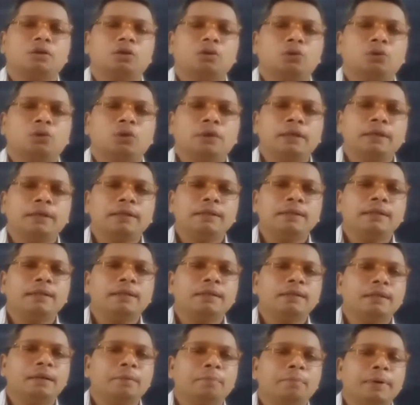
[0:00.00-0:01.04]
to return
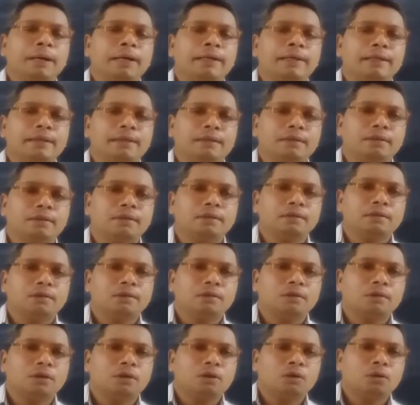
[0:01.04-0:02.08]
the money
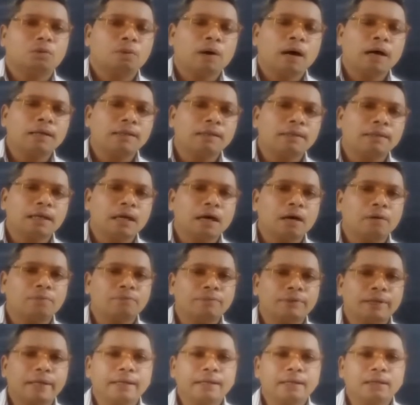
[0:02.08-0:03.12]
what they have
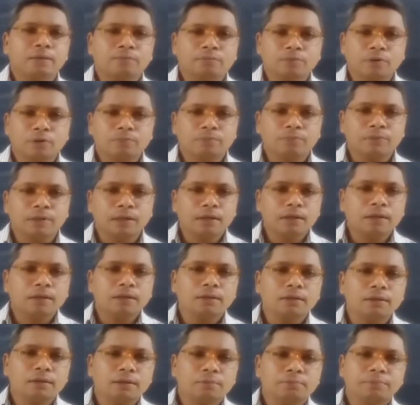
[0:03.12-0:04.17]
taken from
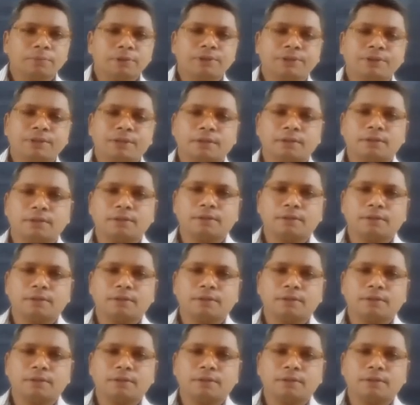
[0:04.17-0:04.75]
the peasant.